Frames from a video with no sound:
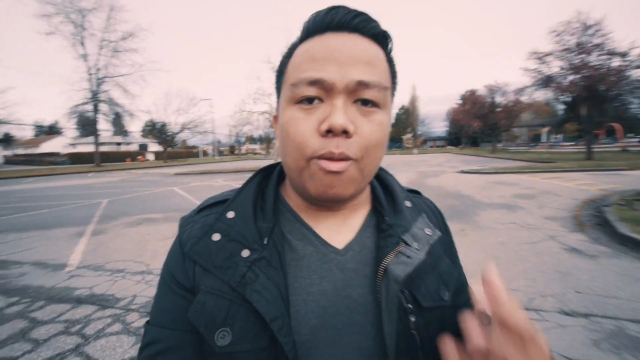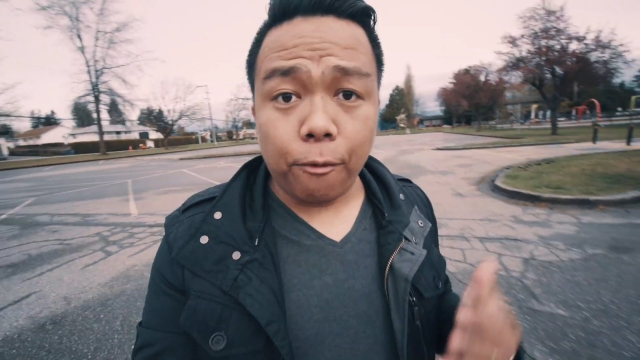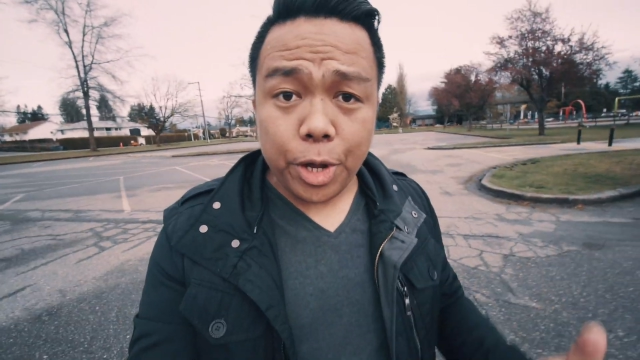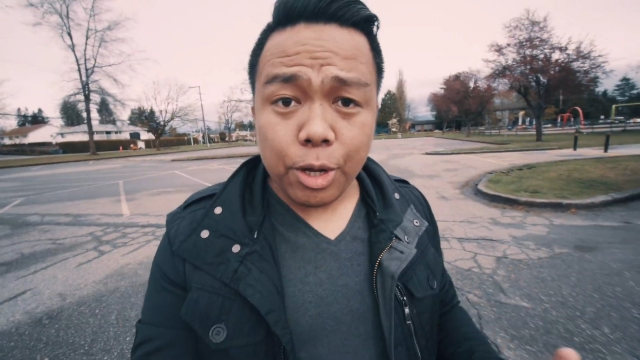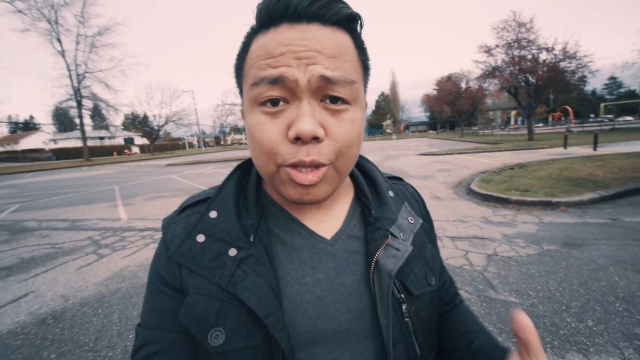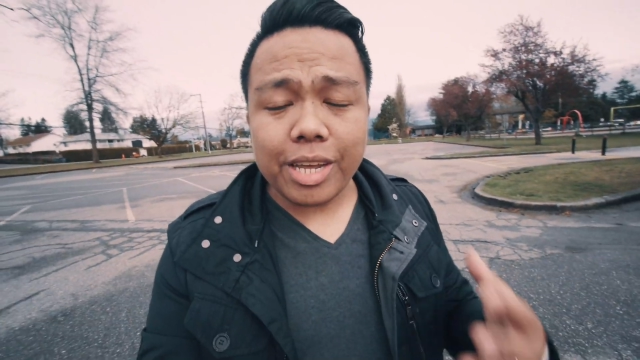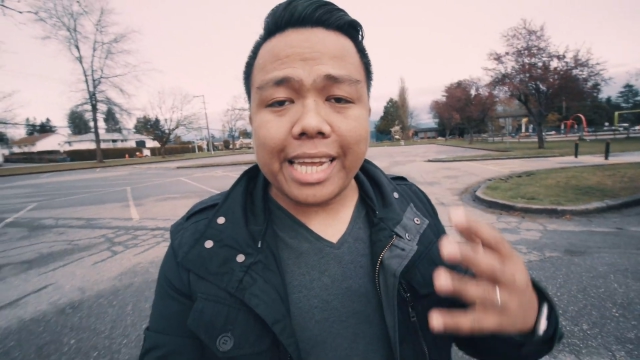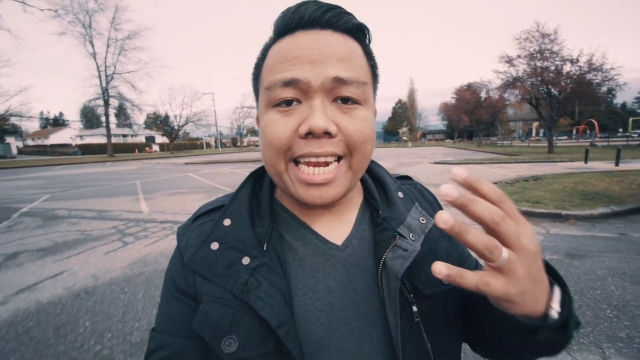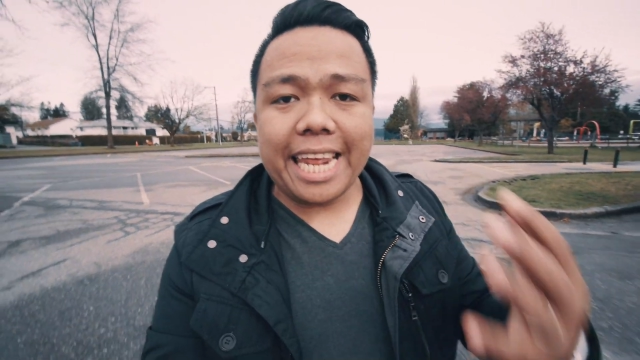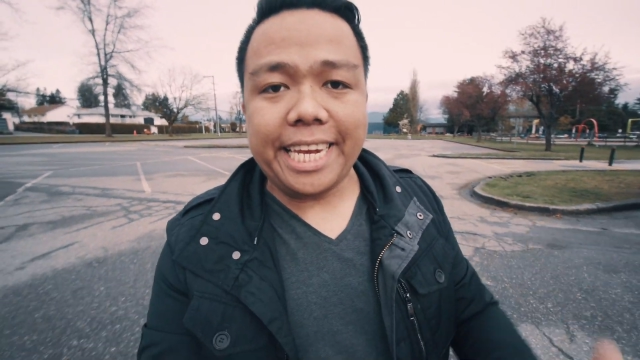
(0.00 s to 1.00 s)
for you to
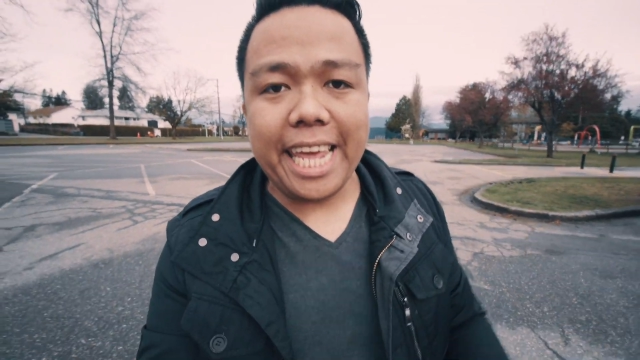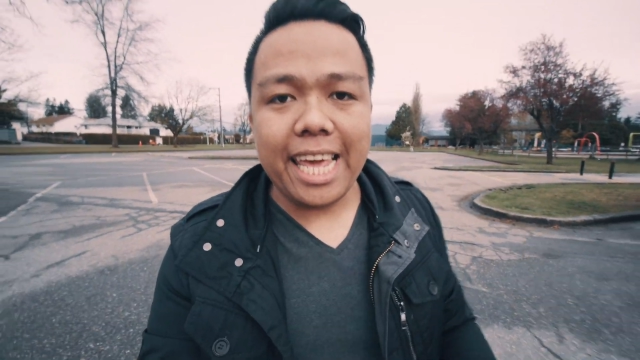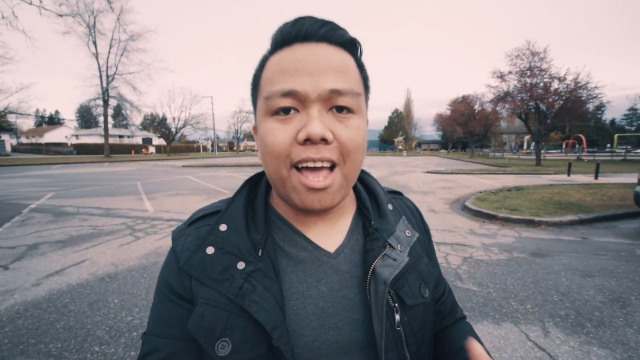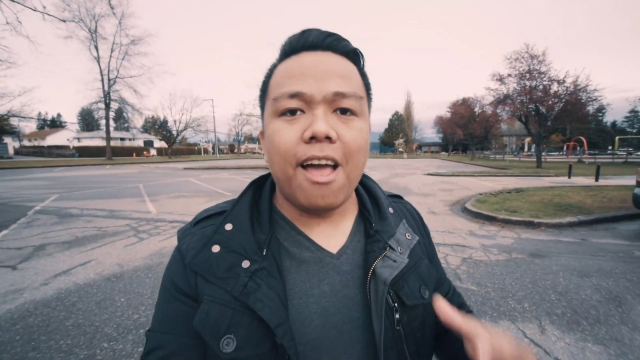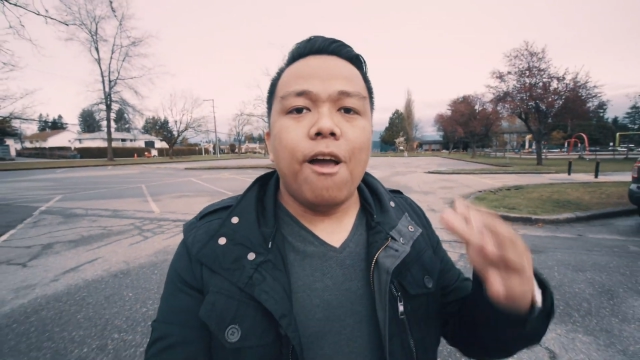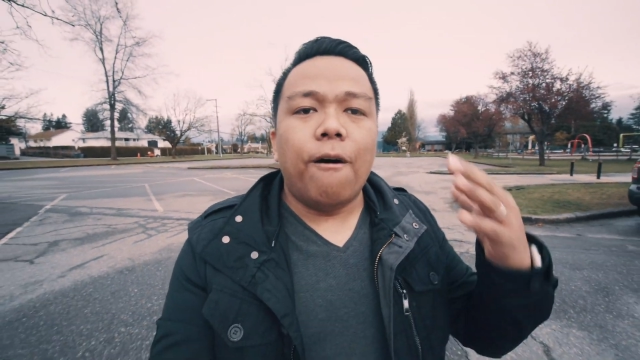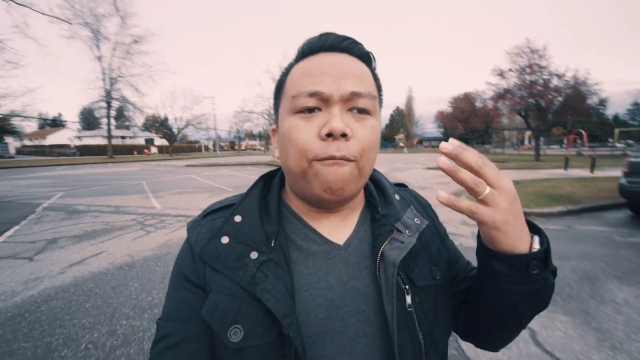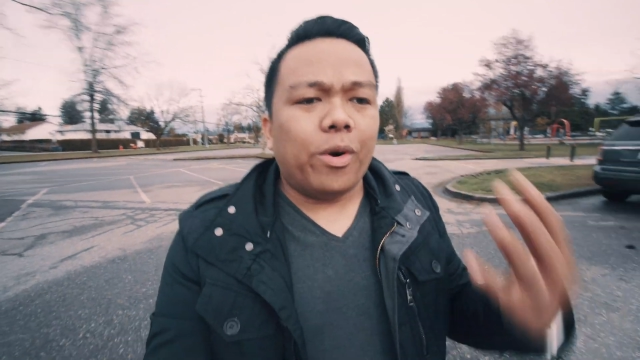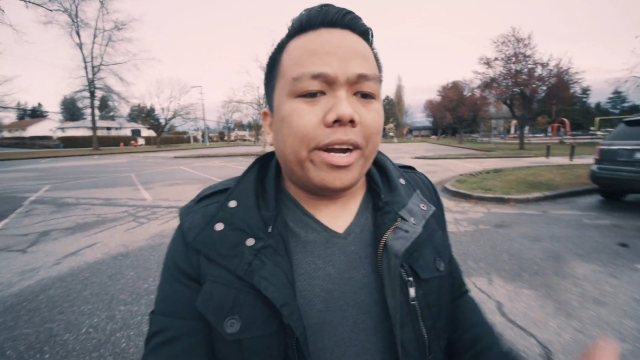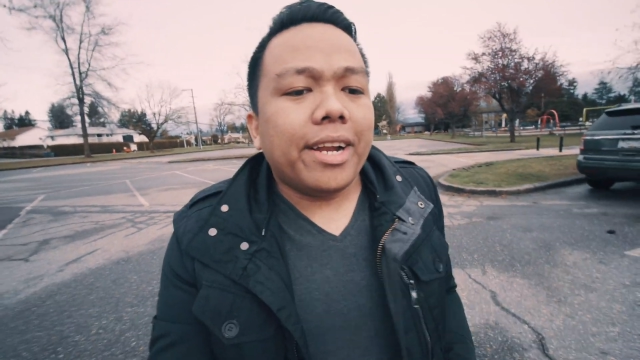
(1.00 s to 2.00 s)
get an idea
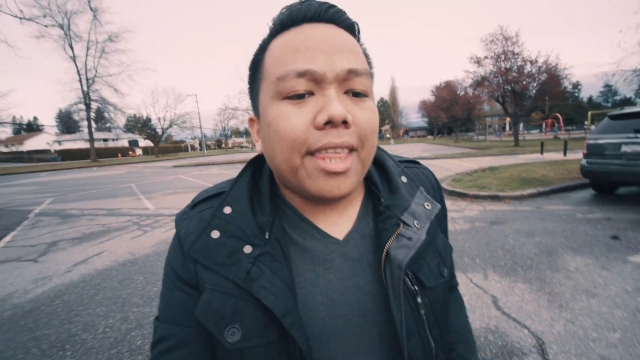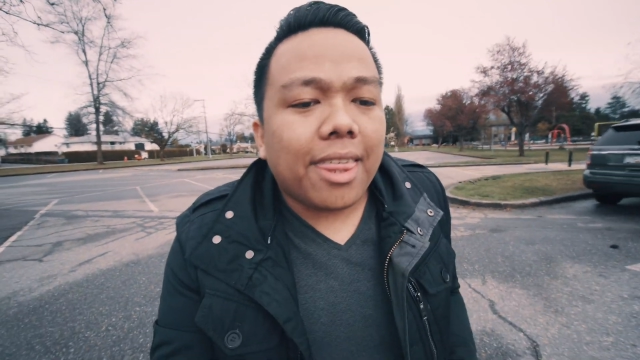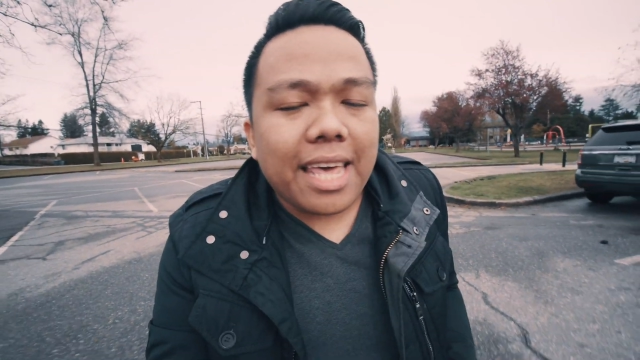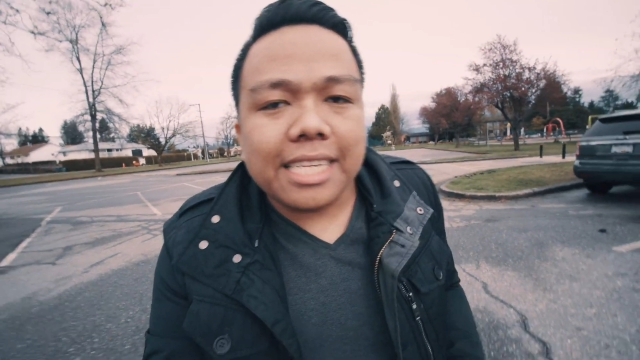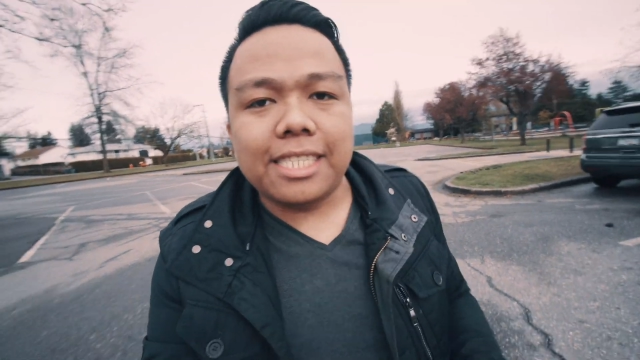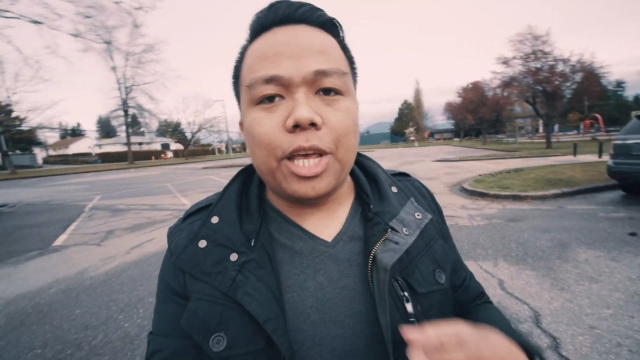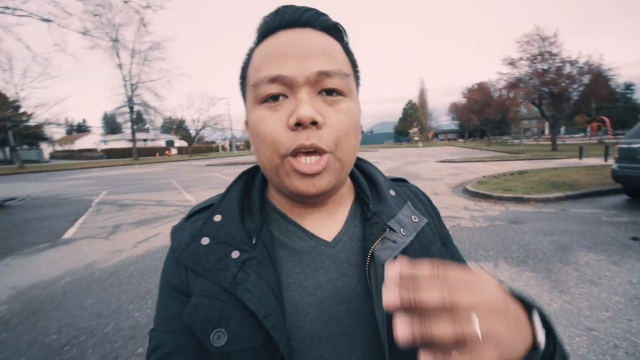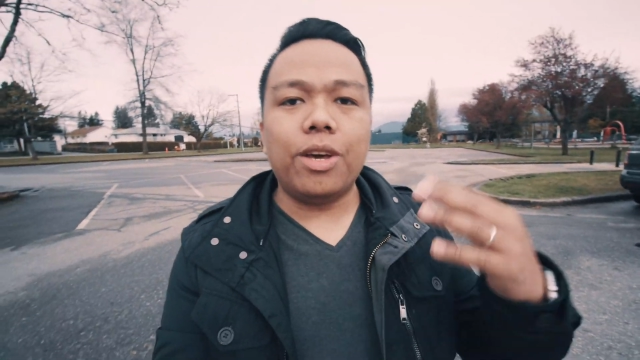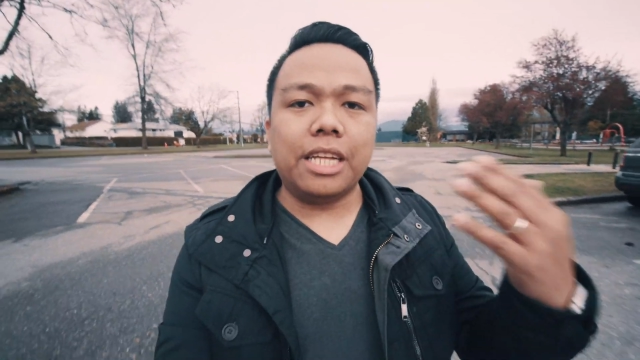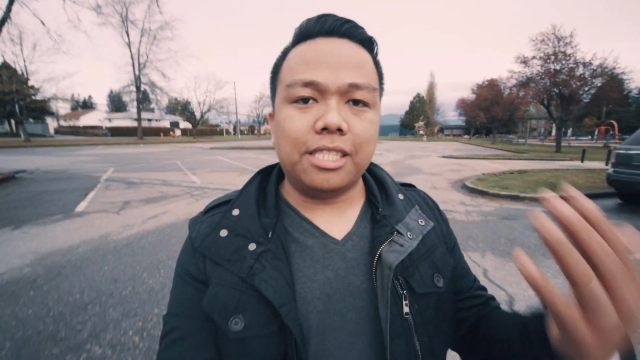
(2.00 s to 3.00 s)
of what are the things that
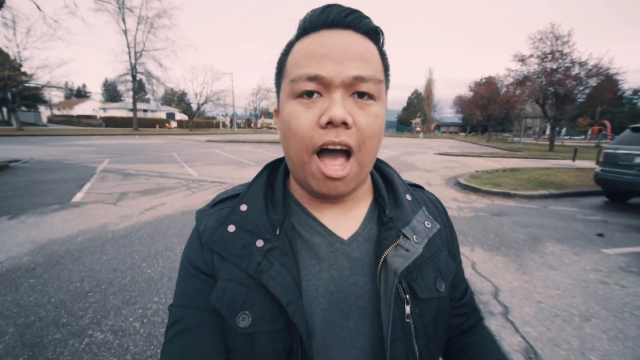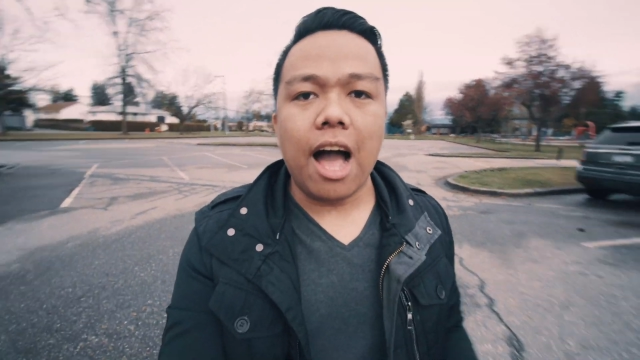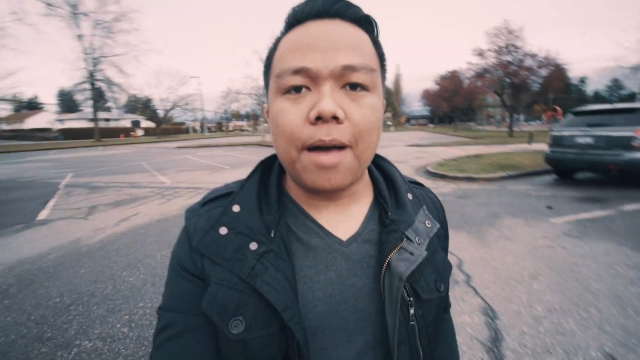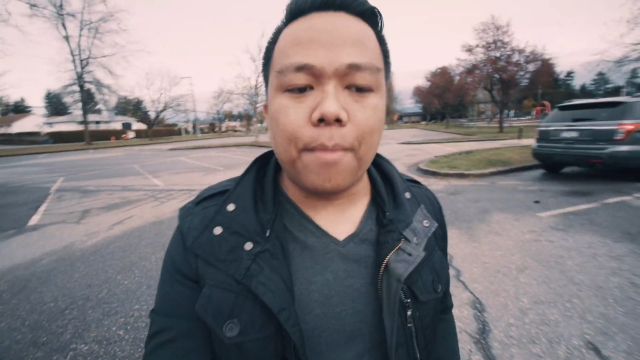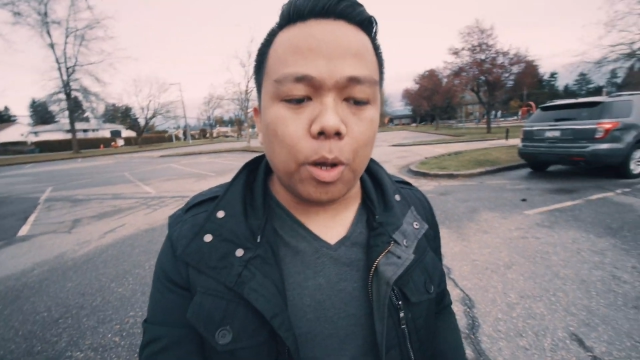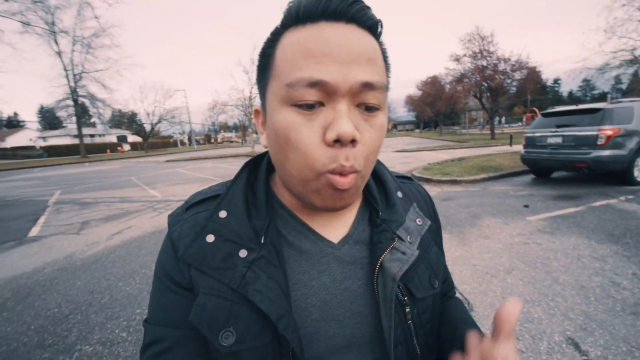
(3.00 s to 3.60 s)
you can talk about,